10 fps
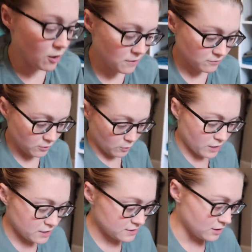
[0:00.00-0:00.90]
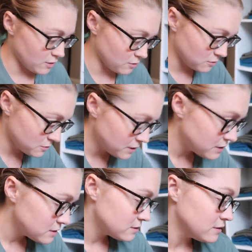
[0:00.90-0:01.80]
on the floor. So
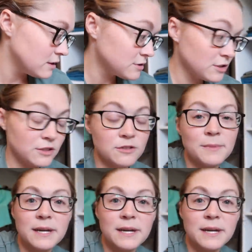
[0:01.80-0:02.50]
I'll show you